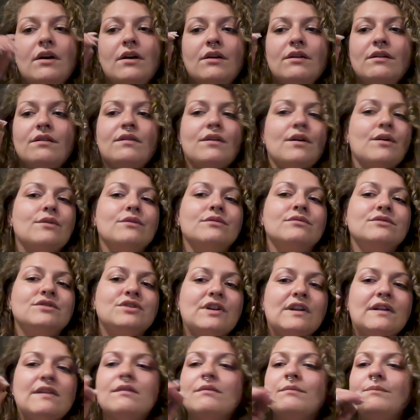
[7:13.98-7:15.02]
So
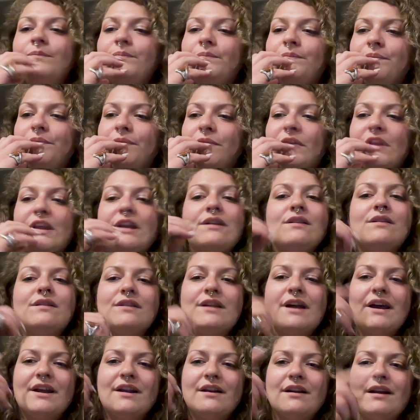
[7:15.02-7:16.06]
just things
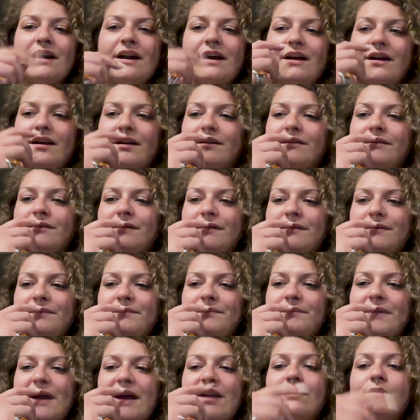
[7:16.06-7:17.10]
that
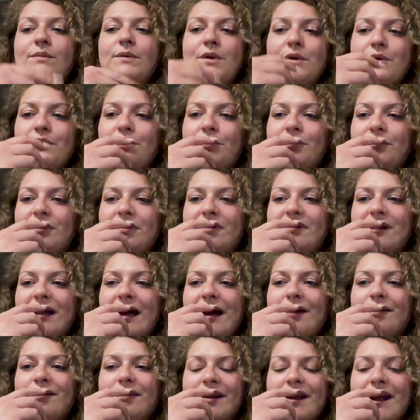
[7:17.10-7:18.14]
as we go through this
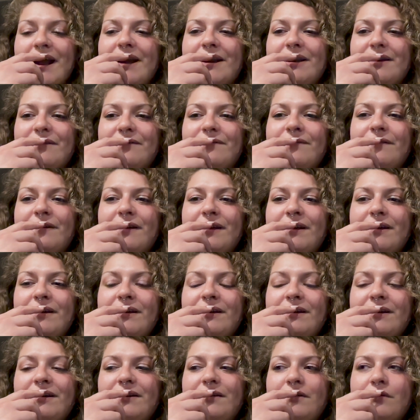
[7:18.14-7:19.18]
class, I kind of
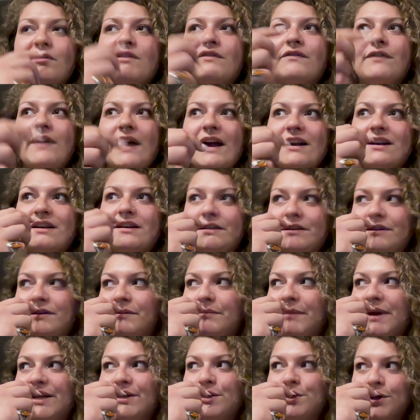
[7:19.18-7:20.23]
reflect into
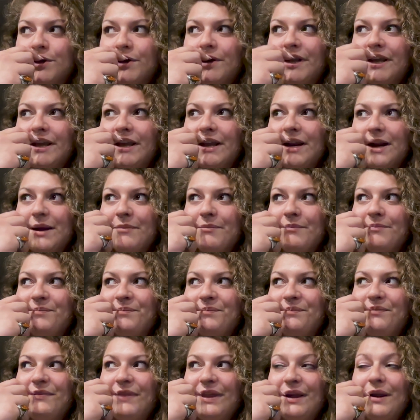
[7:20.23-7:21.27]
my journey, and I'm
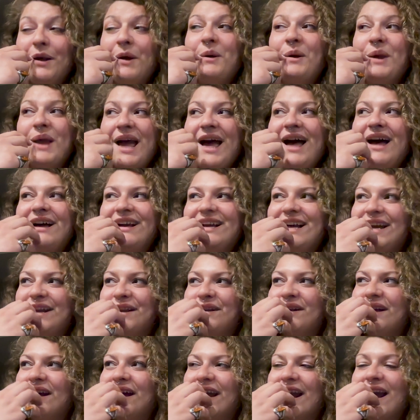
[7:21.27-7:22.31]
like, oh yeah,
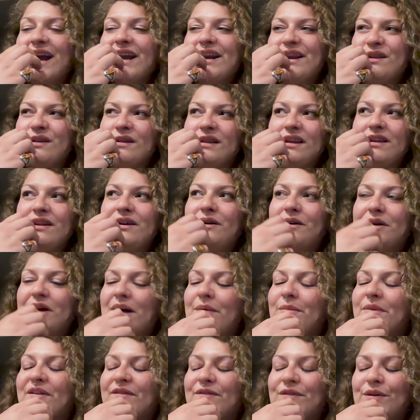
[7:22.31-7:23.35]
I kind of see it all
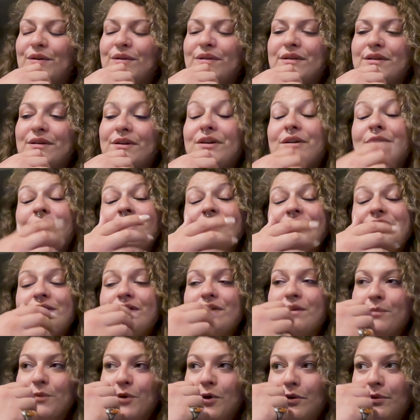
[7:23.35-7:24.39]
coming full circle, which
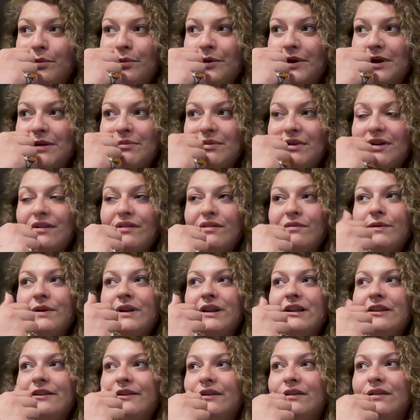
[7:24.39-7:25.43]
is appropriate because
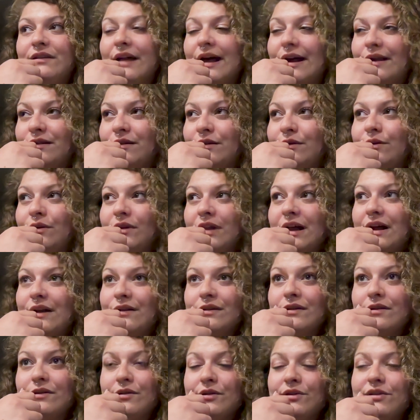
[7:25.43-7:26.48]
really these last two
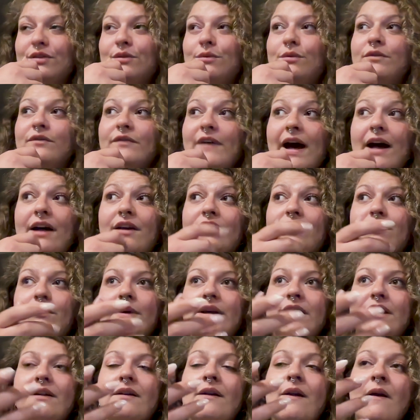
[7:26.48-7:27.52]
classes are to
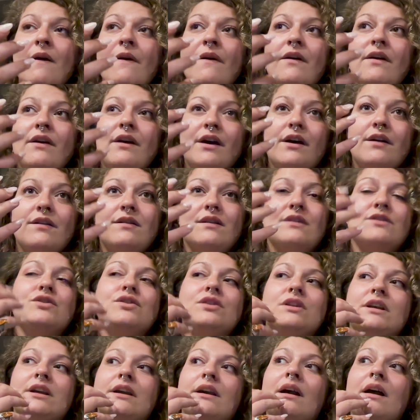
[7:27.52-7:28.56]
evaluate
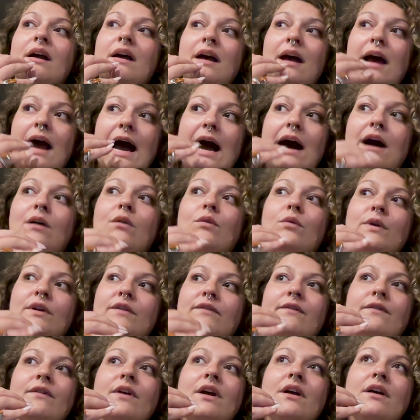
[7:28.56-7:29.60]
essentially how
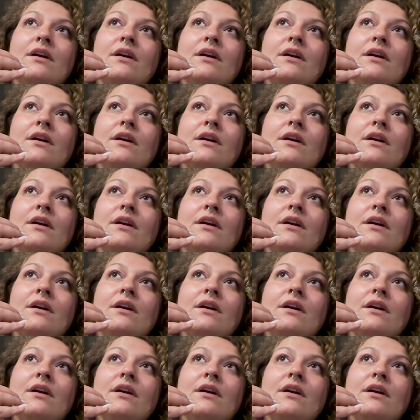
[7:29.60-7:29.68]
we've